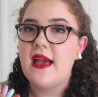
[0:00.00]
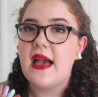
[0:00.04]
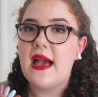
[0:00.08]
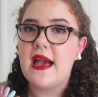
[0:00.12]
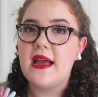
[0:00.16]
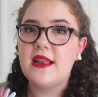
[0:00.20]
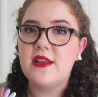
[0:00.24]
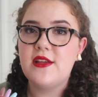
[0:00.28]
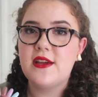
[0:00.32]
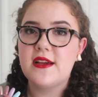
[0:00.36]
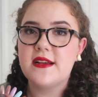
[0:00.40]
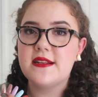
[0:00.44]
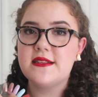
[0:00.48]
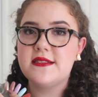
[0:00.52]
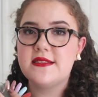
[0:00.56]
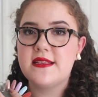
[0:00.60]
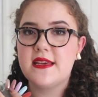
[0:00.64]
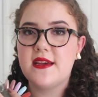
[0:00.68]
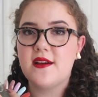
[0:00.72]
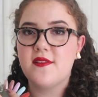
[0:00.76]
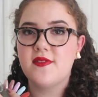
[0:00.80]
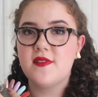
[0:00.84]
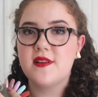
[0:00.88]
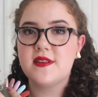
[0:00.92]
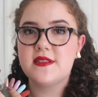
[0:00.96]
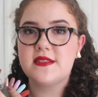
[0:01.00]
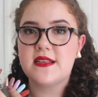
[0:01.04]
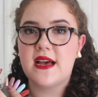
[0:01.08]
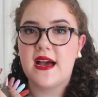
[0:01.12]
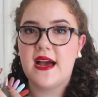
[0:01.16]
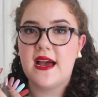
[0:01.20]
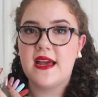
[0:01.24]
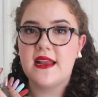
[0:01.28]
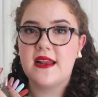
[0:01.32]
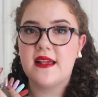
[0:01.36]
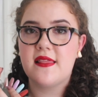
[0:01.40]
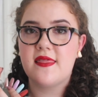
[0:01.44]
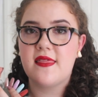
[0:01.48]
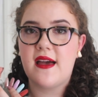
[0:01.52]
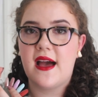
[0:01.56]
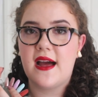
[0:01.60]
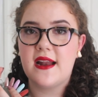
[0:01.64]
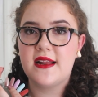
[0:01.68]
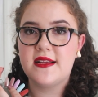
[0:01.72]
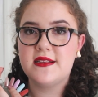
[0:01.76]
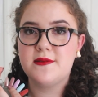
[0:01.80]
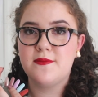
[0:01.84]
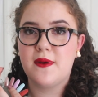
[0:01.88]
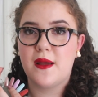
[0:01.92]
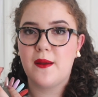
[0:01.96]
And you can see on the side,
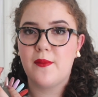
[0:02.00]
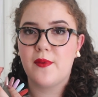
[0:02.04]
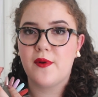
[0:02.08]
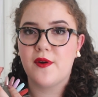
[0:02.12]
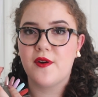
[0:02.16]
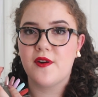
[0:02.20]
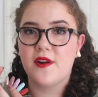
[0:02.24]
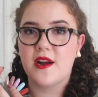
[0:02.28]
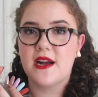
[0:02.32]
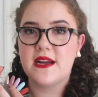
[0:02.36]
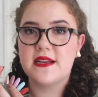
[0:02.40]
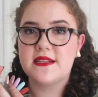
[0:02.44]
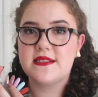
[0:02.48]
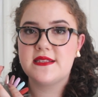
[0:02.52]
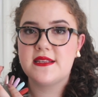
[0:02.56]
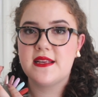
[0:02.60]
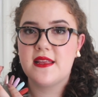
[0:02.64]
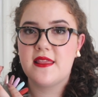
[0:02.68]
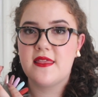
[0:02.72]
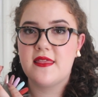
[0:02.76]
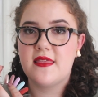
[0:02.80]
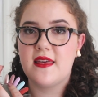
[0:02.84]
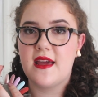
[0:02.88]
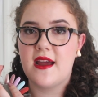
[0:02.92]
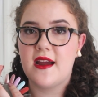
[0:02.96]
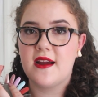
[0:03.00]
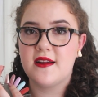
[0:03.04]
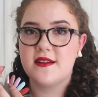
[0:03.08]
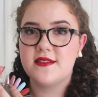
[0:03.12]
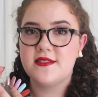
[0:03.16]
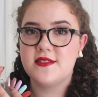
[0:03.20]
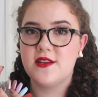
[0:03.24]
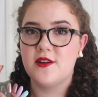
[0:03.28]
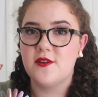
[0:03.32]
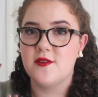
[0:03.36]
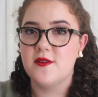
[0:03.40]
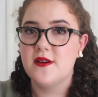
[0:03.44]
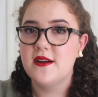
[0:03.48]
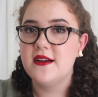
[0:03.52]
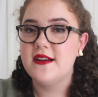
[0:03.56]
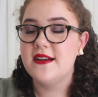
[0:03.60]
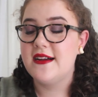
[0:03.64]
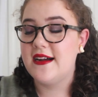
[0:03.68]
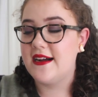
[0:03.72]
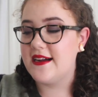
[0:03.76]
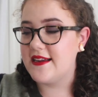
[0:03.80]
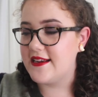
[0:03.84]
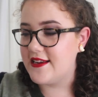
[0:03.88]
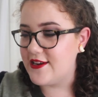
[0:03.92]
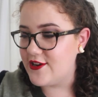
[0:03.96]
that is my progress there. So
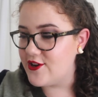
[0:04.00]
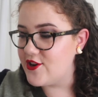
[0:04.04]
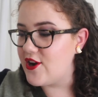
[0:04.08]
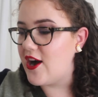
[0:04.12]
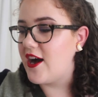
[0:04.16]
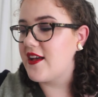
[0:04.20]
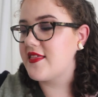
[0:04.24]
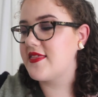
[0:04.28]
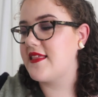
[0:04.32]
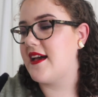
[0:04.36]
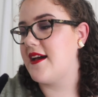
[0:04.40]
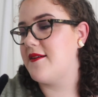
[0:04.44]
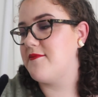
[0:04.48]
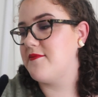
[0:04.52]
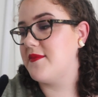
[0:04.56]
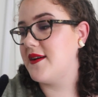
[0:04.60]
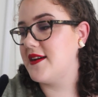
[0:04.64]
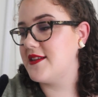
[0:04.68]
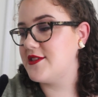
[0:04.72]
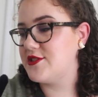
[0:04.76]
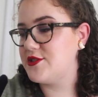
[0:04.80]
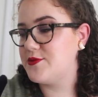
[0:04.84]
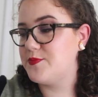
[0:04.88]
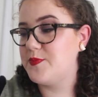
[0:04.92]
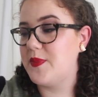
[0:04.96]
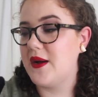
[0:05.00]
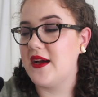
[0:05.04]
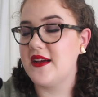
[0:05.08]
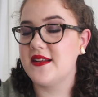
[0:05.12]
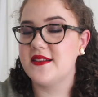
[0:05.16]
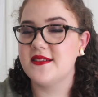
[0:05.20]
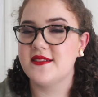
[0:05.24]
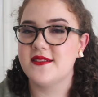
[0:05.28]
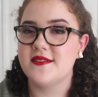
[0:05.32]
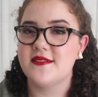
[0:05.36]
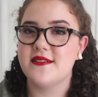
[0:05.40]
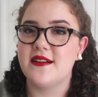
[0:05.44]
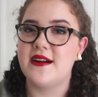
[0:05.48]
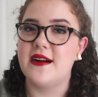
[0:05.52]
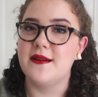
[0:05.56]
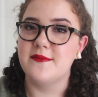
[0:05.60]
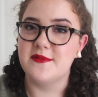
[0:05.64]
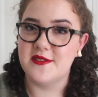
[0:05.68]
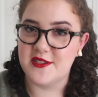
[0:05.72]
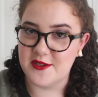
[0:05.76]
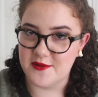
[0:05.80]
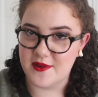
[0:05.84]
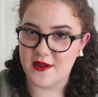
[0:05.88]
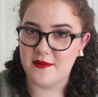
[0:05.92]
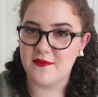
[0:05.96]
not that much, but I'm
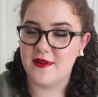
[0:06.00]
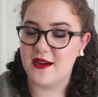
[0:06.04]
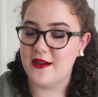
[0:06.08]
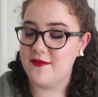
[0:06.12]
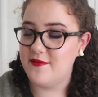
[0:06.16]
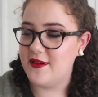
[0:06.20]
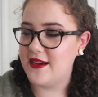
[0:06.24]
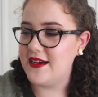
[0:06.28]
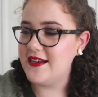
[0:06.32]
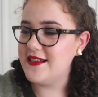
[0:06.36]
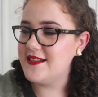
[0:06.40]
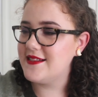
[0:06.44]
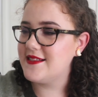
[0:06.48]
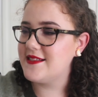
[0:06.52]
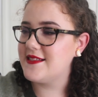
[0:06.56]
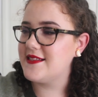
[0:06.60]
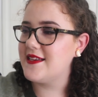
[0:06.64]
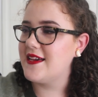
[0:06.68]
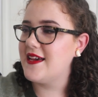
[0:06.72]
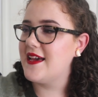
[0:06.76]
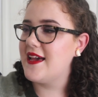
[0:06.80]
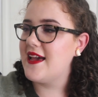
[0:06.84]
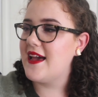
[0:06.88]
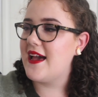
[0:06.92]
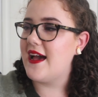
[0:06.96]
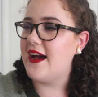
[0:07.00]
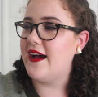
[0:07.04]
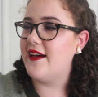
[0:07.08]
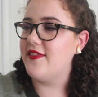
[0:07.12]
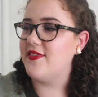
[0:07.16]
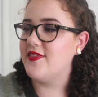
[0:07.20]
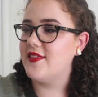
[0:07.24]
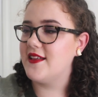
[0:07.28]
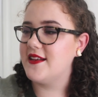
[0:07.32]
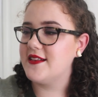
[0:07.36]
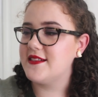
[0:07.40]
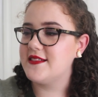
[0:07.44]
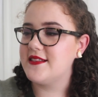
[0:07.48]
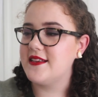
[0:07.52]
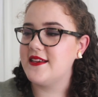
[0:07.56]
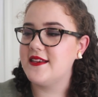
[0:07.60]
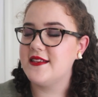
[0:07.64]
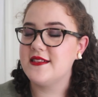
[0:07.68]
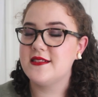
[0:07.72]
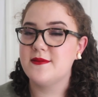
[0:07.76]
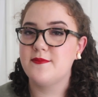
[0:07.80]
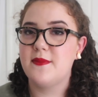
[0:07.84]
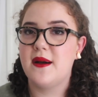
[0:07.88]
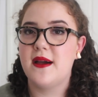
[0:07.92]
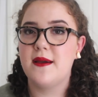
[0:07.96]
doing my best. And this
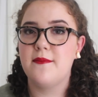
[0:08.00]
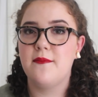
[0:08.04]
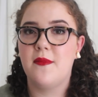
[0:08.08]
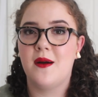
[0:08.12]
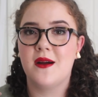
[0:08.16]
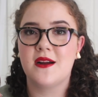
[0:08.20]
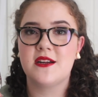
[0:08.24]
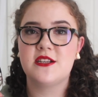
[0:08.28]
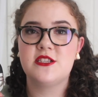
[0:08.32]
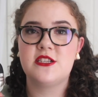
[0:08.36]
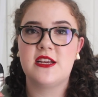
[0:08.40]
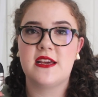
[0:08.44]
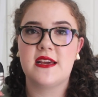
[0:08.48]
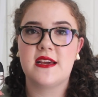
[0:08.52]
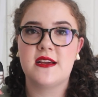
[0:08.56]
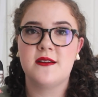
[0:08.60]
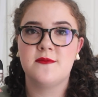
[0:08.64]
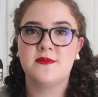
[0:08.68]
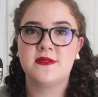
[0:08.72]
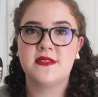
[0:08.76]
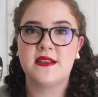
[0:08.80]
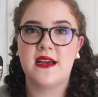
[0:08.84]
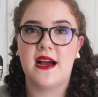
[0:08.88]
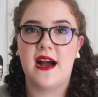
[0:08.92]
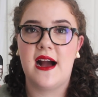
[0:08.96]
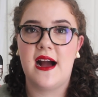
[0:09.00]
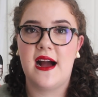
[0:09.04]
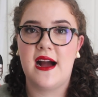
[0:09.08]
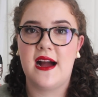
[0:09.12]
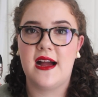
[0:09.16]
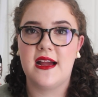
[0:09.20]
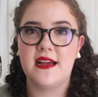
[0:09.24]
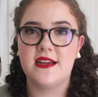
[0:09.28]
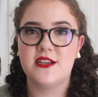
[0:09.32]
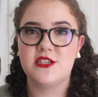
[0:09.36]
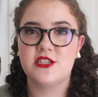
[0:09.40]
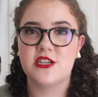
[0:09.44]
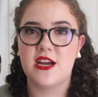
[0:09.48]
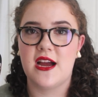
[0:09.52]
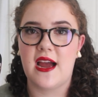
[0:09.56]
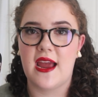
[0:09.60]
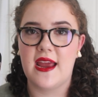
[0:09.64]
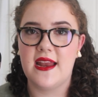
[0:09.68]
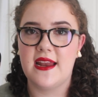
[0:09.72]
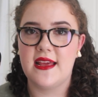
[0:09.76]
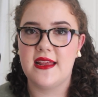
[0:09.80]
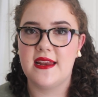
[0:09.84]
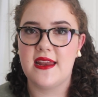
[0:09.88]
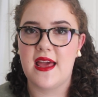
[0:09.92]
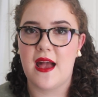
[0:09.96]
is my Marc Jacobs High
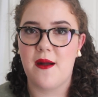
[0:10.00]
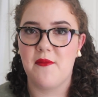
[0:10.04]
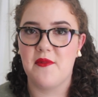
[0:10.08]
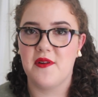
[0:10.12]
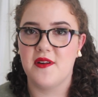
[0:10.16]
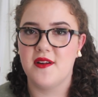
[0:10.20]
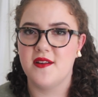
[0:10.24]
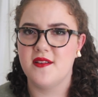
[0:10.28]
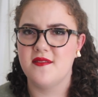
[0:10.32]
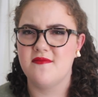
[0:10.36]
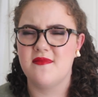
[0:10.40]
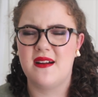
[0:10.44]
Shine Enamored